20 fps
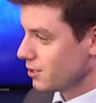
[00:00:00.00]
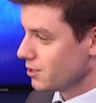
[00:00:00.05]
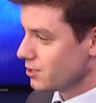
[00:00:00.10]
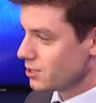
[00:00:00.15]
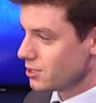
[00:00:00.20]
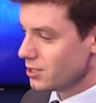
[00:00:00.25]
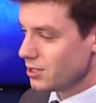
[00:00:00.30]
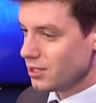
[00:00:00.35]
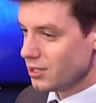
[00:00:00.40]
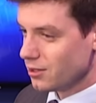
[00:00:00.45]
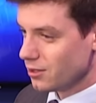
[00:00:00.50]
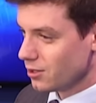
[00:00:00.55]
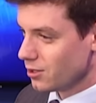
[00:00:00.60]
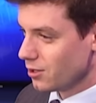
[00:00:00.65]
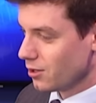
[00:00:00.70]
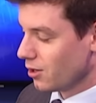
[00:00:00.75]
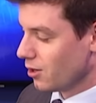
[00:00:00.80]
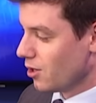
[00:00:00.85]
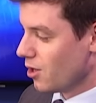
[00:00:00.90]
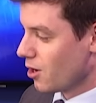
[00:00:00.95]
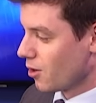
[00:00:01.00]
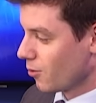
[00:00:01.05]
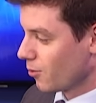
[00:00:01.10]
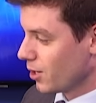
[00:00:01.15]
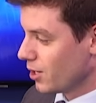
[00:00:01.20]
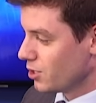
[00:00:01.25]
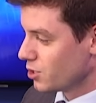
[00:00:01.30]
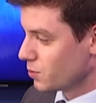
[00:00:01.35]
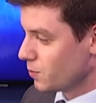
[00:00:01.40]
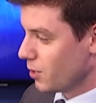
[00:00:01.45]
You can see in the long
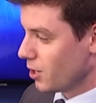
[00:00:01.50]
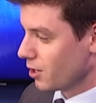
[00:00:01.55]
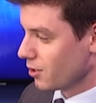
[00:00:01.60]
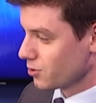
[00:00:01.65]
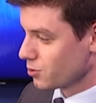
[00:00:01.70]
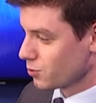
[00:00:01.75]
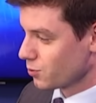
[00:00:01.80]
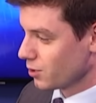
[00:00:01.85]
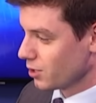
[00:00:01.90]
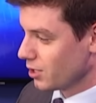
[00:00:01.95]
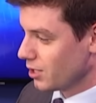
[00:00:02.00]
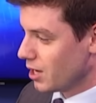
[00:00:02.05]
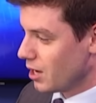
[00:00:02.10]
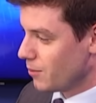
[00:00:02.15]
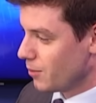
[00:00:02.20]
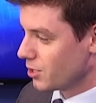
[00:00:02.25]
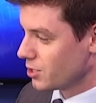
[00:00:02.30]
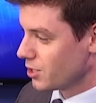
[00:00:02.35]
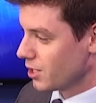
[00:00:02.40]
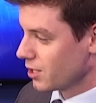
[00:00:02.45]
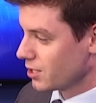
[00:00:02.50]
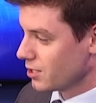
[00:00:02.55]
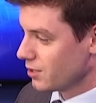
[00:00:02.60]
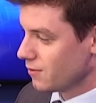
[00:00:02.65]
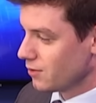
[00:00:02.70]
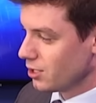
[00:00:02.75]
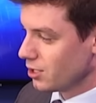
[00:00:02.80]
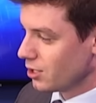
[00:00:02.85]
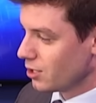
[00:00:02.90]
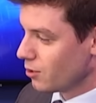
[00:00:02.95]
range models, really not much
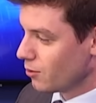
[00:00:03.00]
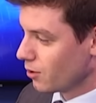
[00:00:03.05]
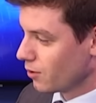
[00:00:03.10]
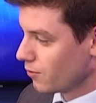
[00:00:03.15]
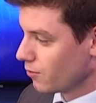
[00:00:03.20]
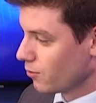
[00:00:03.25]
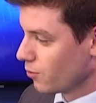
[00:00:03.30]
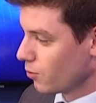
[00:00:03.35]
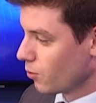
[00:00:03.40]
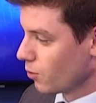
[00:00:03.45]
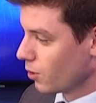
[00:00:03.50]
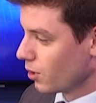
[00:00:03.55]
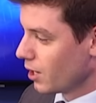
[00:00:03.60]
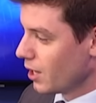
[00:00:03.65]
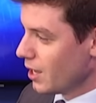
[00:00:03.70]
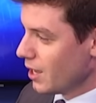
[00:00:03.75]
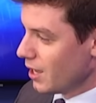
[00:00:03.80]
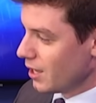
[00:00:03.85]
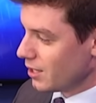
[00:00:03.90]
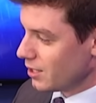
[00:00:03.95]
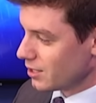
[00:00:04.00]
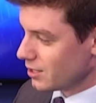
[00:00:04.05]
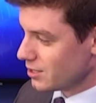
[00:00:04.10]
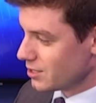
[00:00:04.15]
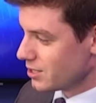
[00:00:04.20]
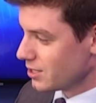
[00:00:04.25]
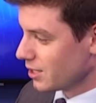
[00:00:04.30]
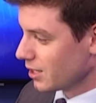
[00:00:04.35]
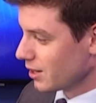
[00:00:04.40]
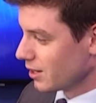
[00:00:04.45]
activity going forward. You can
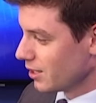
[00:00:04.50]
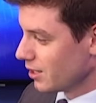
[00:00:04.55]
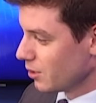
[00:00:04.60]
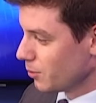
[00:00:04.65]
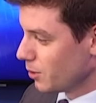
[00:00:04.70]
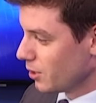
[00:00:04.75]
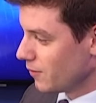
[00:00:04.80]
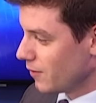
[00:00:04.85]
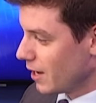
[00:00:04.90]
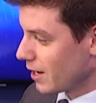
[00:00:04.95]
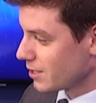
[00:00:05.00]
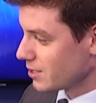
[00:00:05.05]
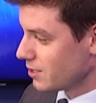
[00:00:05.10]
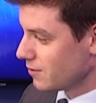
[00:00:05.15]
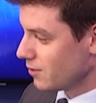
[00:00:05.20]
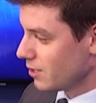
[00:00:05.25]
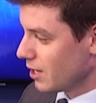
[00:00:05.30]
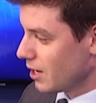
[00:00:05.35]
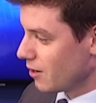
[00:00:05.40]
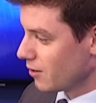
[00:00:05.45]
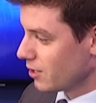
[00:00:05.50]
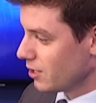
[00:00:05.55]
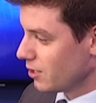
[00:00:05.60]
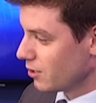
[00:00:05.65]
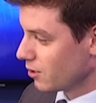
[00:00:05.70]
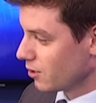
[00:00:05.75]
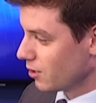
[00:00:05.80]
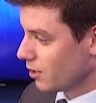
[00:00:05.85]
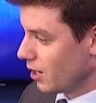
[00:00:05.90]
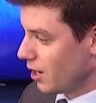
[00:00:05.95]
see a little bit of activity out
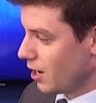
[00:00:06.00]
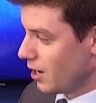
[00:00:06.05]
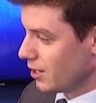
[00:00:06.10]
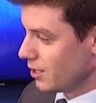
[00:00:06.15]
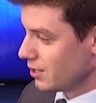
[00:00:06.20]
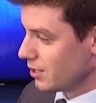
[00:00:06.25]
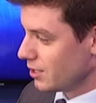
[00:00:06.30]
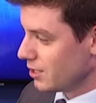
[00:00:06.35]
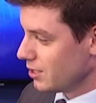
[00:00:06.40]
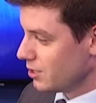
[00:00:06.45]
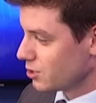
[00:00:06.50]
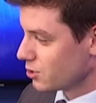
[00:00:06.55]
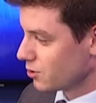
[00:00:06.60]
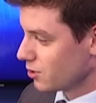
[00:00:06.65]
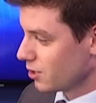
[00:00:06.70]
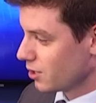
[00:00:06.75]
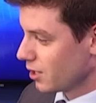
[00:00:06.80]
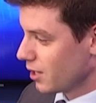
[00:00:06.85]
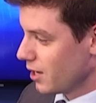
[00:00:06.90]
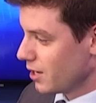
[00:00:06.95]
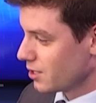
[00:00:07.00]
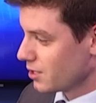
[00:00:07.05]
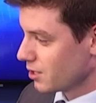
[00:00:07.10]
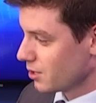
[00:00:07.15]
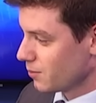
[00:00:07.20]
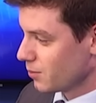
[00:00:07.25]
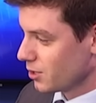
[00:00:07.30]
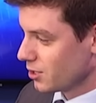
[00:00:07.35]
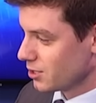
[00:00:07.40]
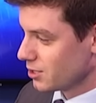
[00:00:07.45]
here in the eastern
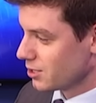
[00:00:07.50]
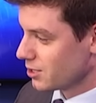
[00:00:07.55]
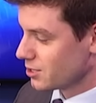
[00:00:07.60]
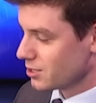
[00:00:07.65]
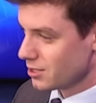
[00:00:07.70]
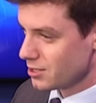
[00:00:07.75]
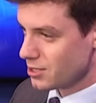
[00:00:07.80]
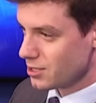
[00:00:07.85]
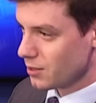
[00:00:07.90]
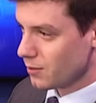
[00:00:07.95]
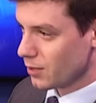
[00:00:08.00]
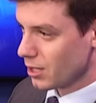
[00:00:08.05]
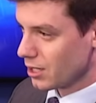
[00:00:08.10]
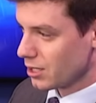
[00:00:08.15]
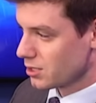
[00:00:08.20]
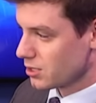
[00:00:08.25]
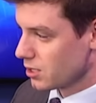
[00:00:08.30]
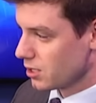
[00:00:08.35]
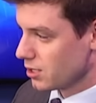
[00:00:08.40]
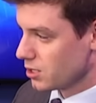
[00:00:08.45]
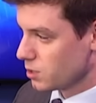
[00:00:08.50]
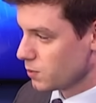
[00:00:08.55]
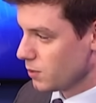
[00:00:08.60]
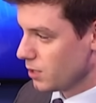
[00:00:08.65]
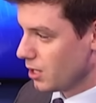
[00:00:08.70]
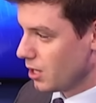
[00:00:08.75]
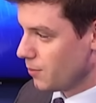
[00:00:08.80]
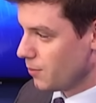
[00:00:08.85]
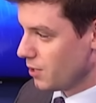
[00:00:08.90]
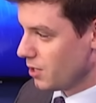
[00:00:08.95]
Atlantic, but it doesn't seem like it's going to
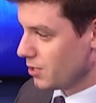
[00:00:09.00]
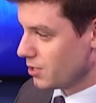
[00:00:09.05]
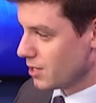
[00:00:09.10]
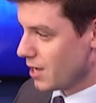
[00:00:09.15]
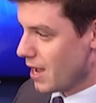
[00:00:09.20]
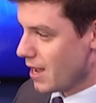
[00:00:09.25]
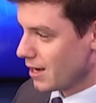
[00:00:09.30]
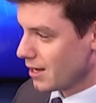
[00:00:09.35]
spin up into